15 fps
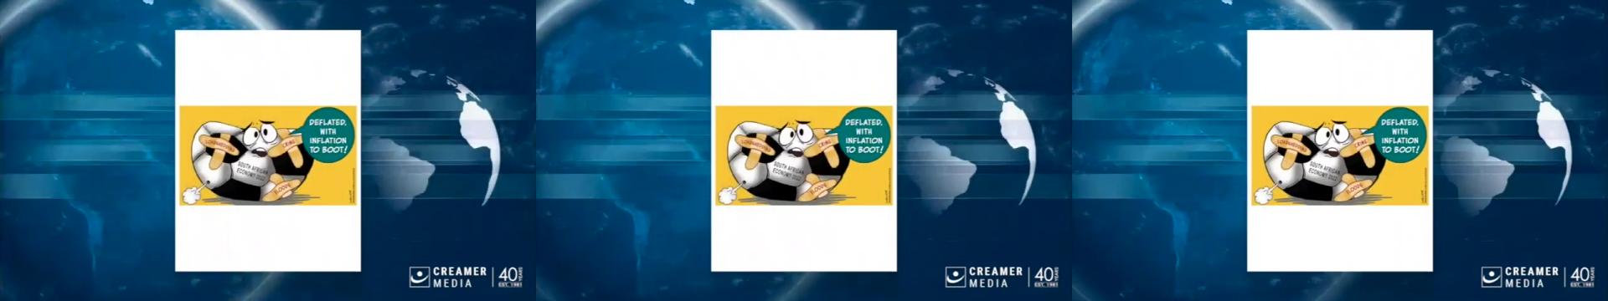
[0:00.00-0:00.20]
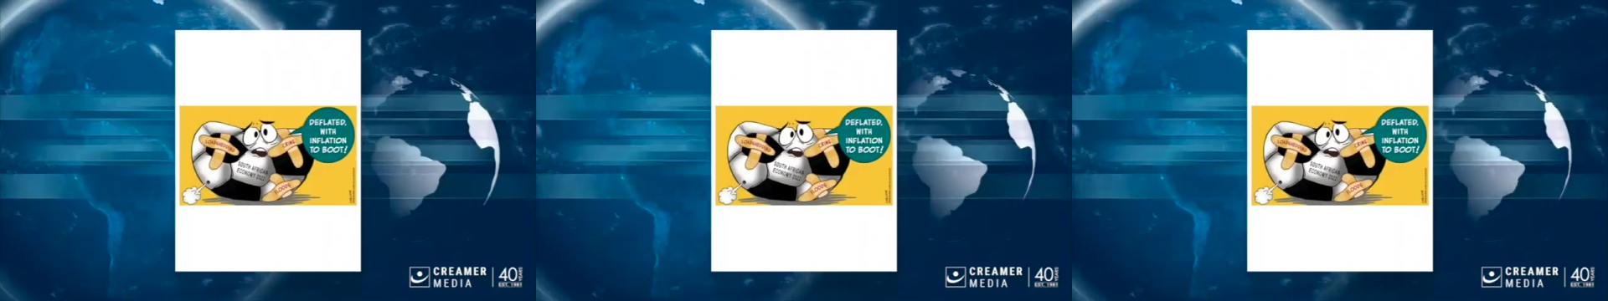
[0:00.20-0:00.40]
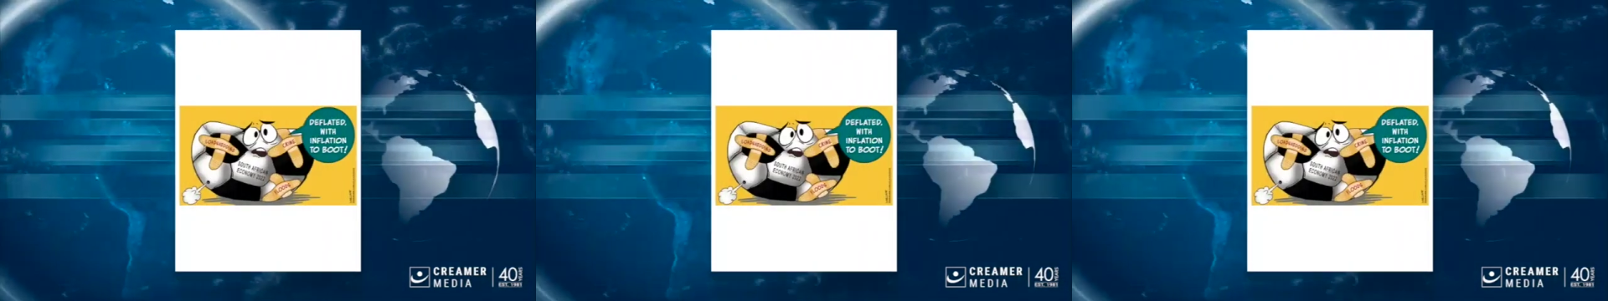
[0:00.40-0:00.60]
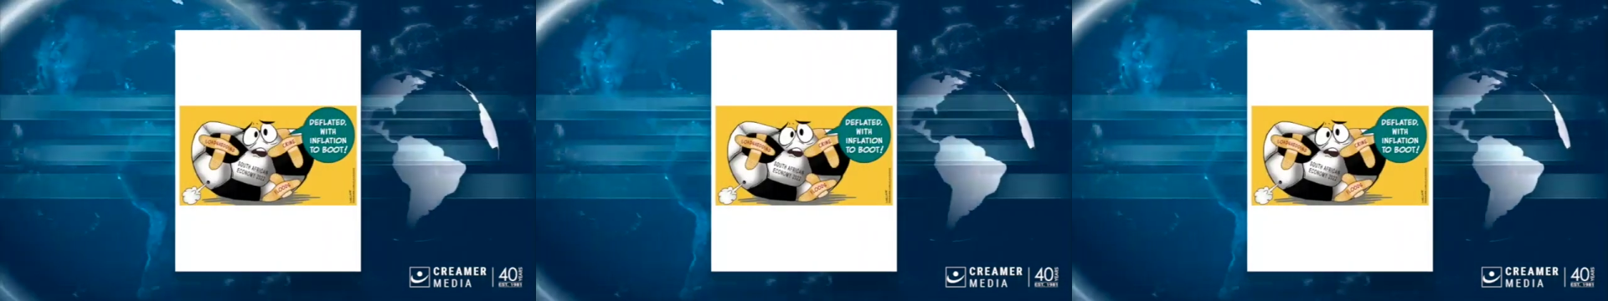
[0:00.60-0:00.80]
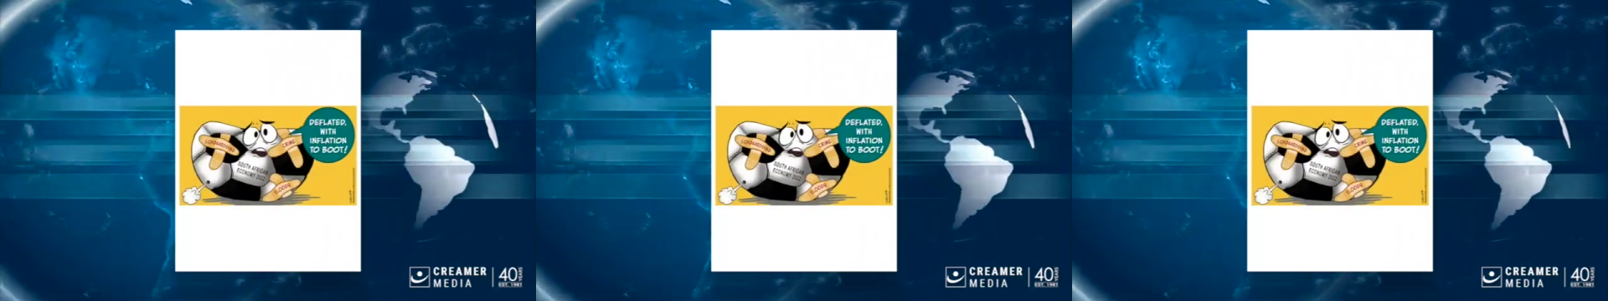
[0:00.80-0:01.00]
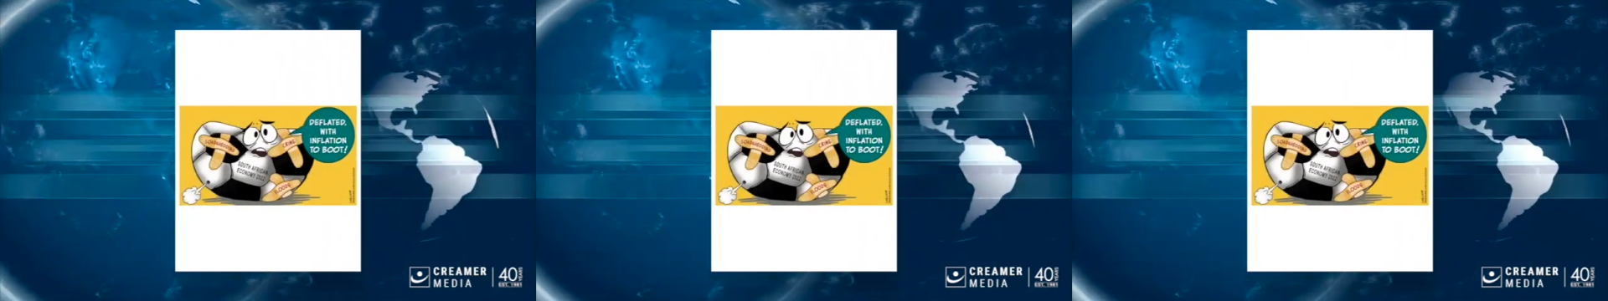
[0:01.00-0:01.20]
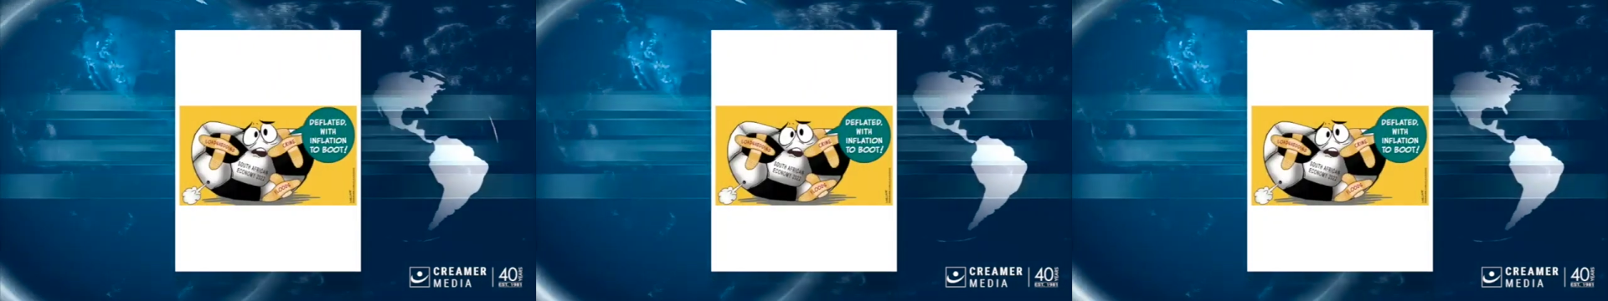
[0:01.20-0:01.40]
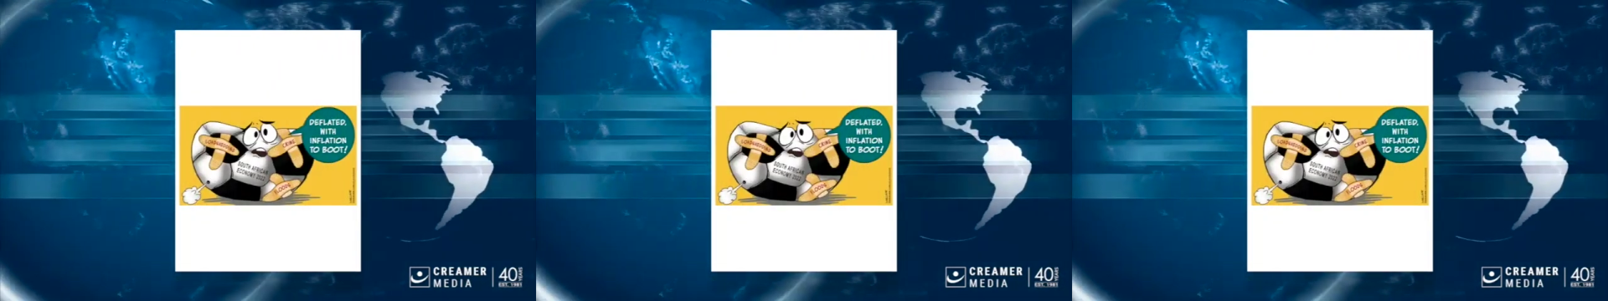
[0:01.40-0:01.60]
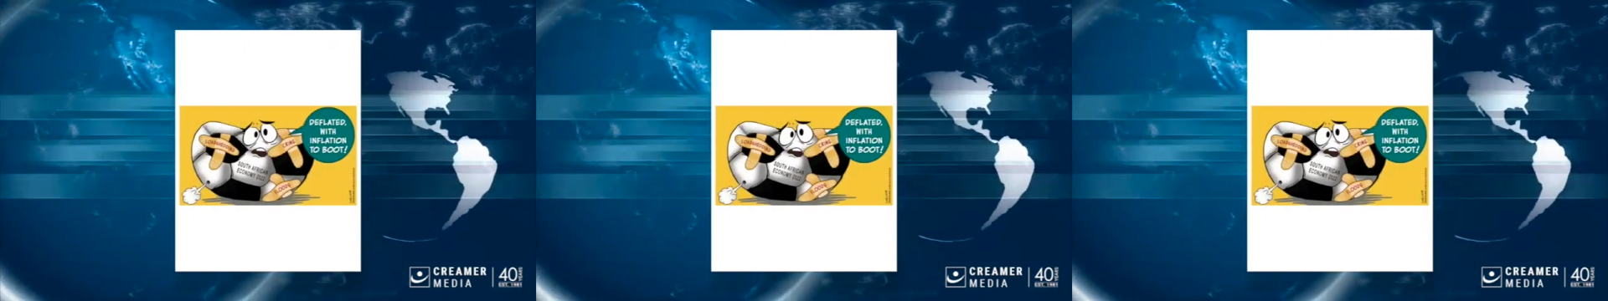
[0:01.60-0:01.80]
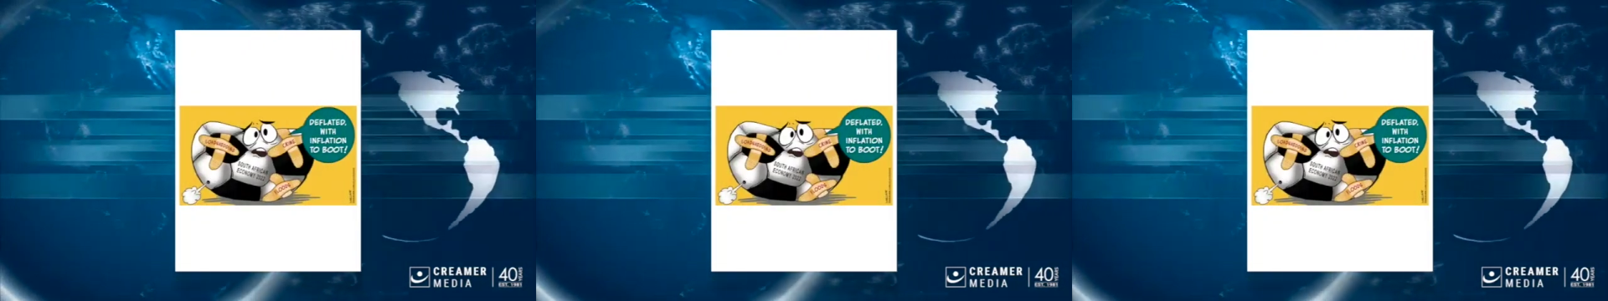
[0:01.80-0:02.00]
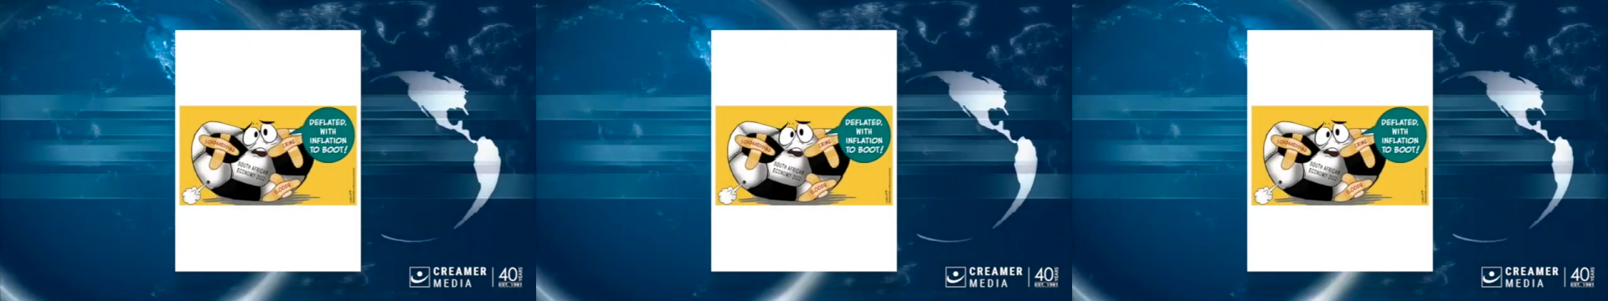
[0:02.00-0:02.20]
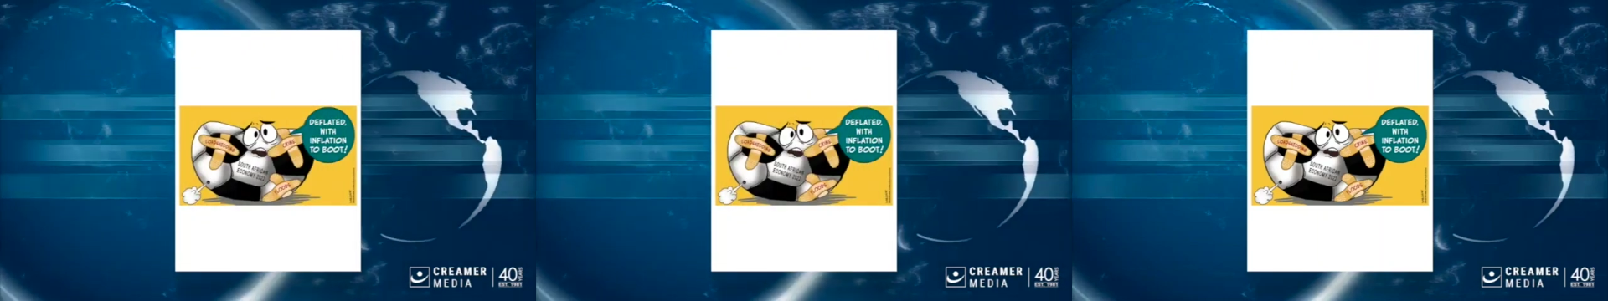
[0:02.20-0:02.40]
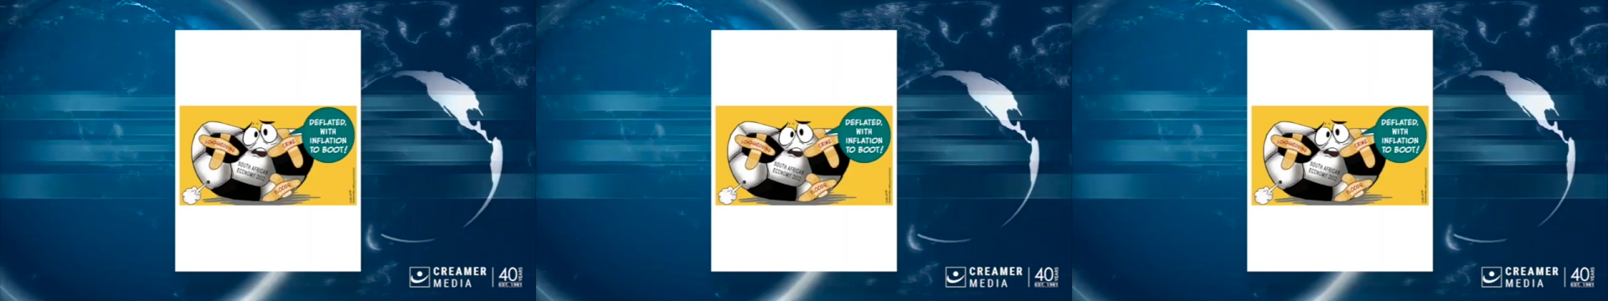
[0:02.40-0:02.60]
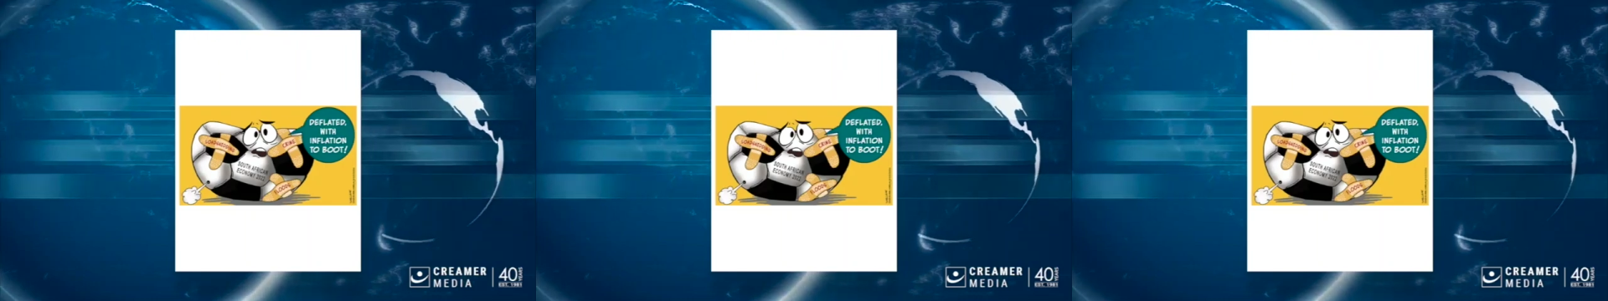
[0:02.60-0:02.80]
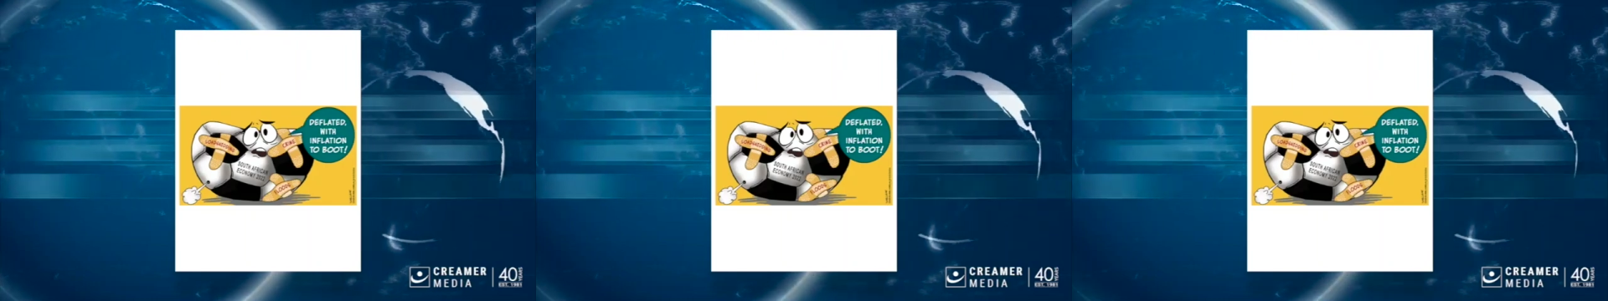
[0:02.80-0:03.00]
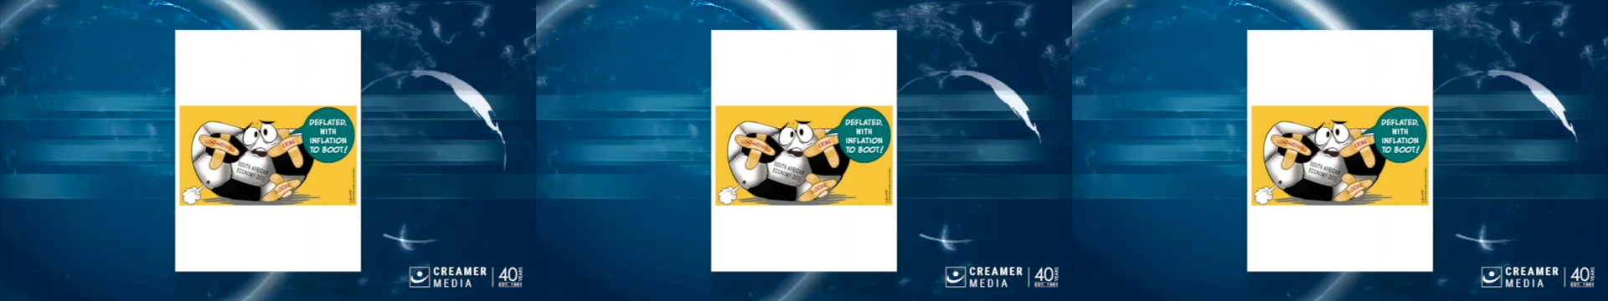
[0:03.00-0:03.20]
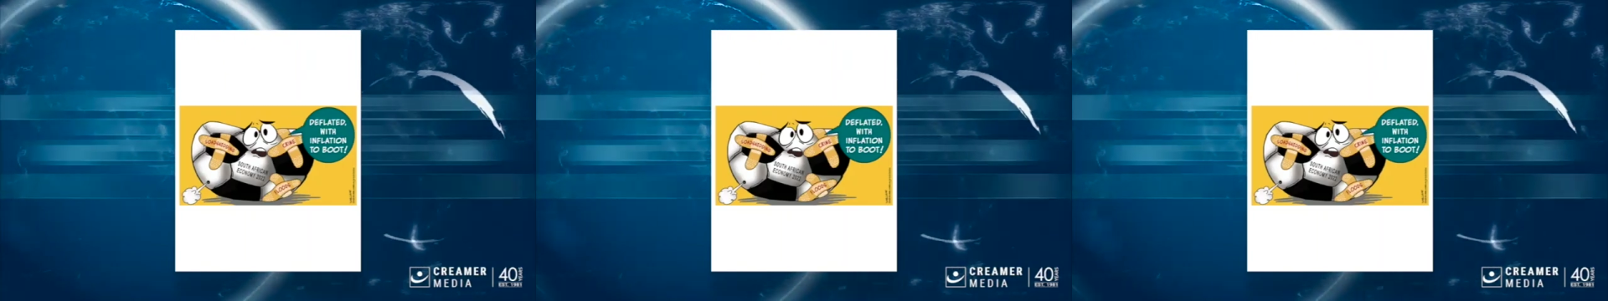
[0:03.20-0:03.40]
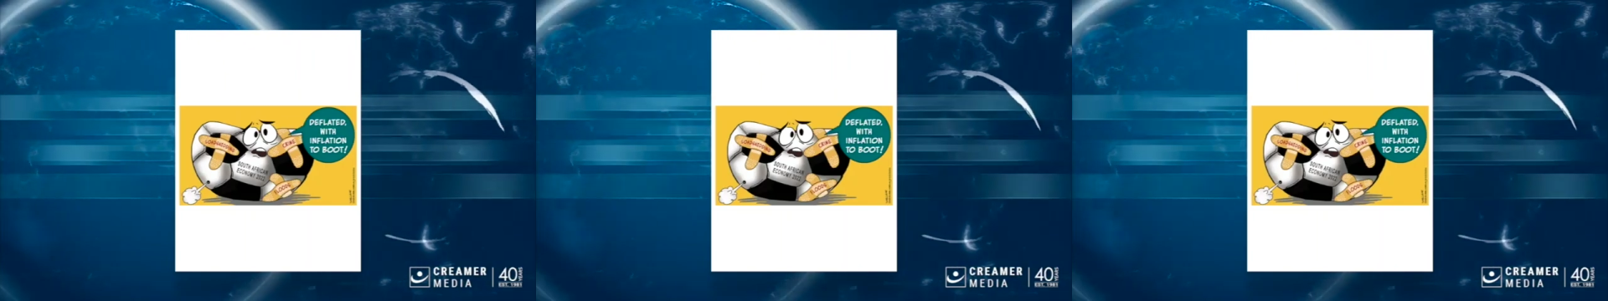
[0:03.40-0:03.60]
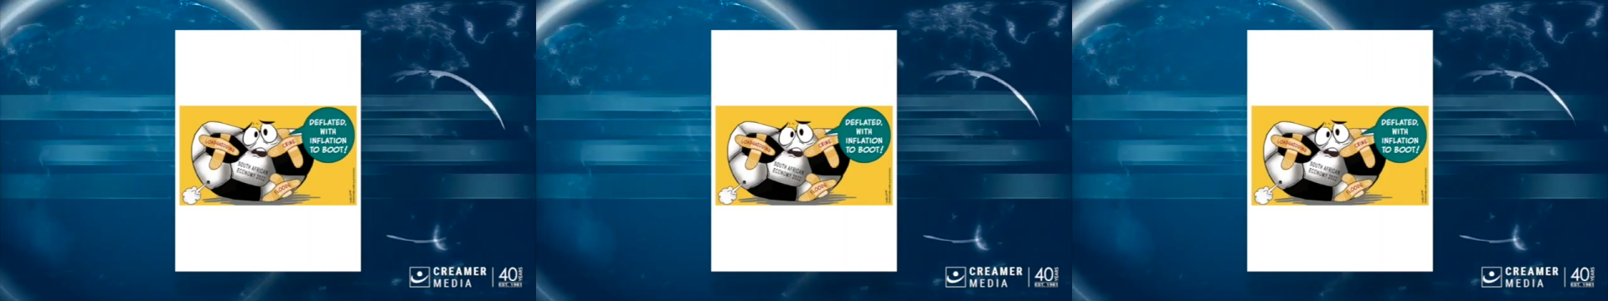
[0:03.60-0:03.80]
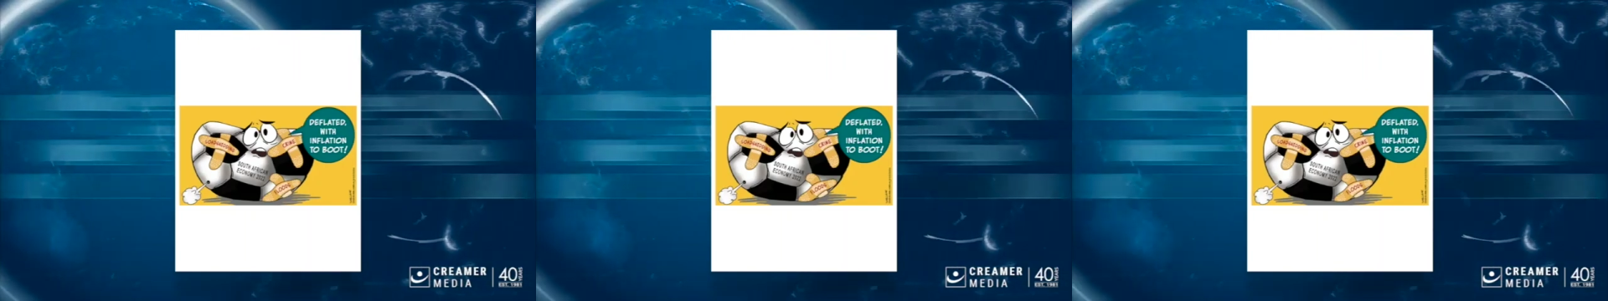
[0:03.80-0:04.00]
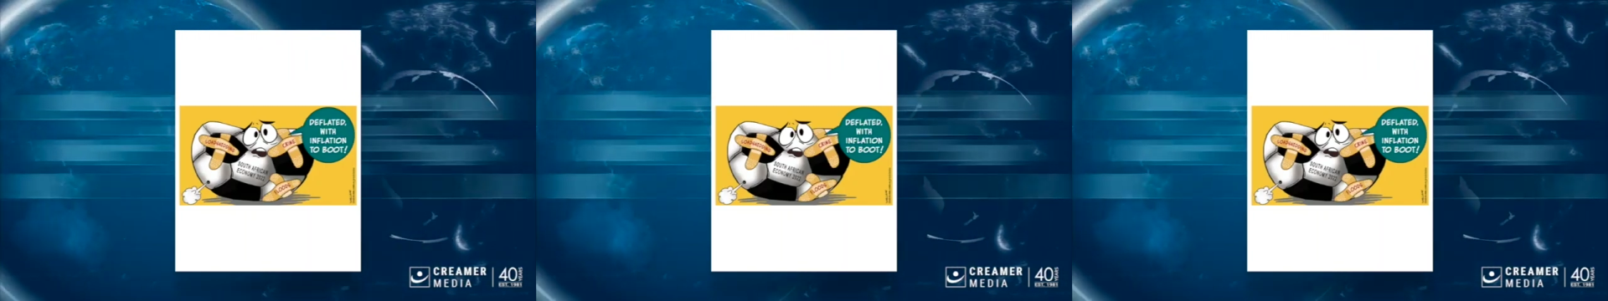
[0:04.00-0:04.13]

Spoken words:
[unreadable: no face in view]